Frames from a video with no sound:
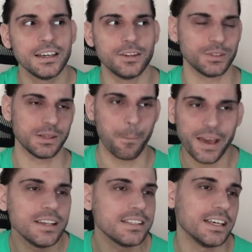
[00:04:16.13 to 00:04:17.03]
It was
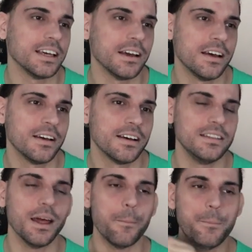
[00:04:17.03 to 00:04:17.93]
amazing.
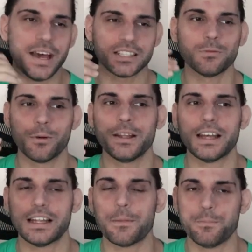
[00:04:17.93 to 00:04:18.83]
The best moment
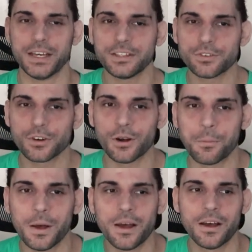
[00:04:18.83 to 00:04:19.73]
that I picked
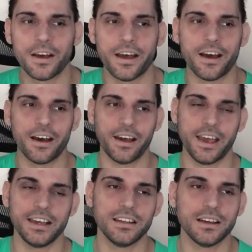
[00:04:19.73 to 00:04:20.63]
from
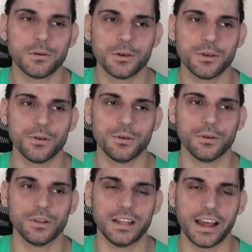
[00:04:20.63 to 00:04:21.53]

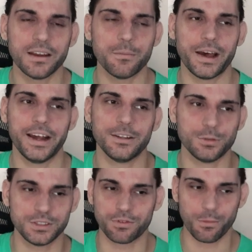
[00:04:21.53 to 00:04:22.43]
AEW Dynamite
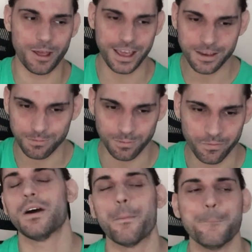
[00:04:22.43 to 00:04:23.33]
was from him.
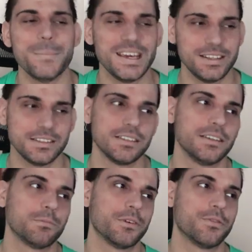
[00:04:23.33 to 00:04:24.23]

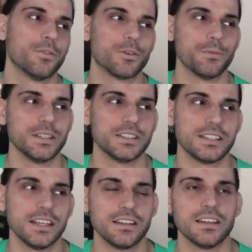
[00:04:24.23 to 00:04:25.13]
Amazing
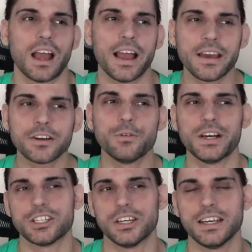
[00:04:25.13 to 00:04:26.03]
performance. And I have a
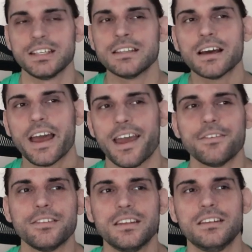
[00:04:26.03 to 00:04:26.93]
question. Is the
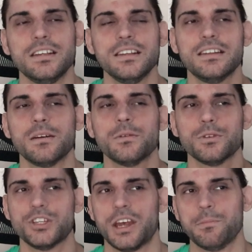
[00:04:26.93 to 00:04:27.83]

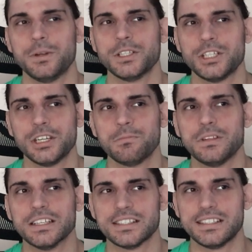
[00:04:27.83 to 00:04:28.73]
FTW Championship
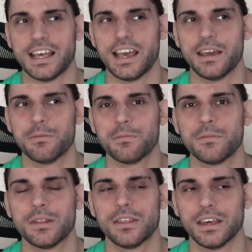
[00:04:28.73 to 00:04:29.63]
the
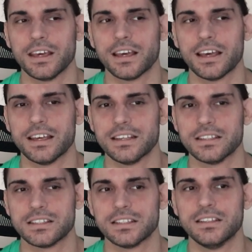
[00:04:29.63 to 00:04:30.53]
same thing
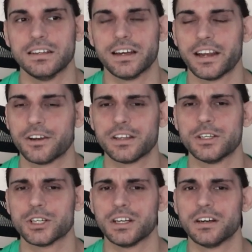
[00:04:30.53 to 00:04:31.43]
as the
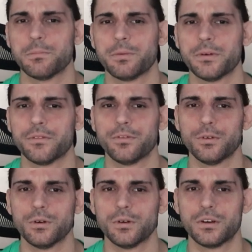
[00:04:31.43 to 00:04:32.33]
Heritage Cup
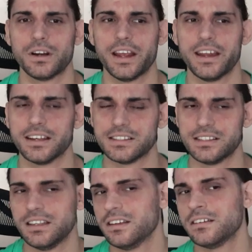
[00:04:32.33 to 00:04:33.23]
for
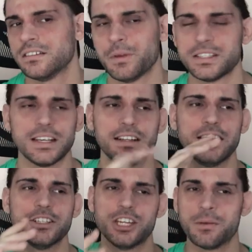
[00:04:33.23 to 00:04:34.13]
NXT?
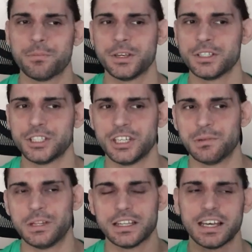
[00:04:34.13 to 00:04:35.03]
Basically a
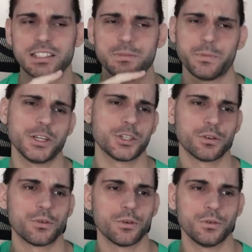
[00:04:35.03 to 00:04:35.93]
championship that has
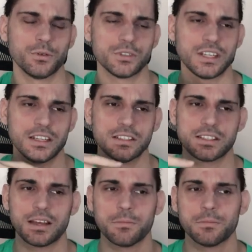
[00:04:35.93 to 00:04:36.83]
special rules, that is
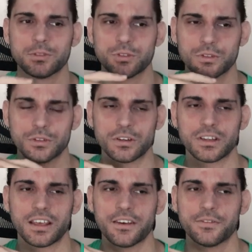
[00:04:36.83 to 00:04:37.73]
some
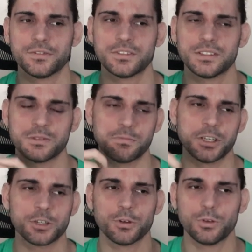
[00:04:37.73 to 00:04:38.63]
sort, have some
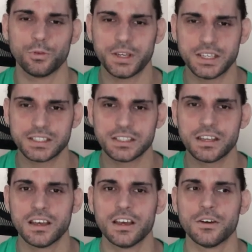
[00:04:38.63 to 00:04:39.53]
special twist,
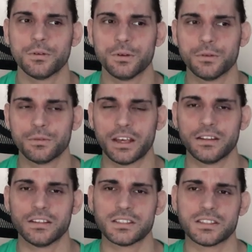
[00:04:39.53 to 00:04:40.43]

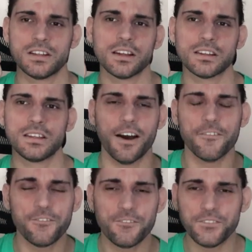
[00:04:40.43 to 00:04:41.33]
and it's not
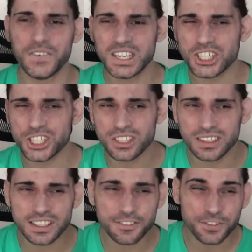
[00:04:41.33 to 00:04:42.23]

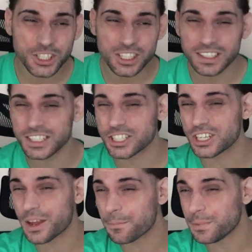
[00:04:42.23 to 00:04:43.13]
officially a
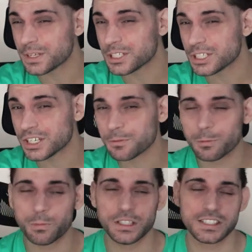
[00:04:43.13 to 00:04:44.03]
championship,
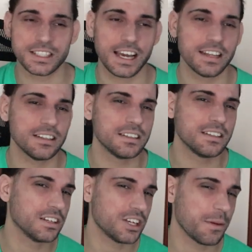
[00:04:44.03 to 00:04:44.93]
but it's
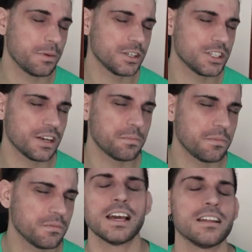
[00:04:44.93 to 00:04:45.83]
kinda a
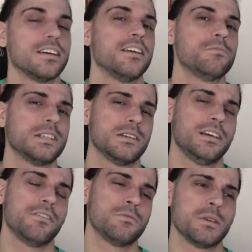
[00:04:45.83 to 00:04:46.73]
championship. It kinda
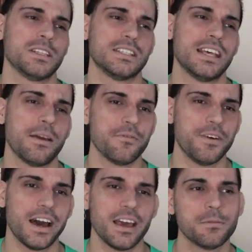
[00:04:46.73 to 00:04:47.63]
gives me the same
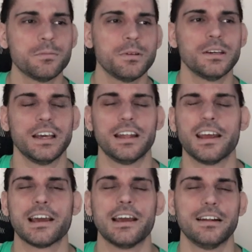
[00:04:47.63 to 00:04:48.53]
vibe, and
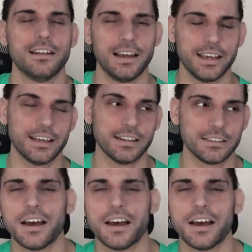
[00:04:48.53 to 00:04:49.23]
I kinda like it.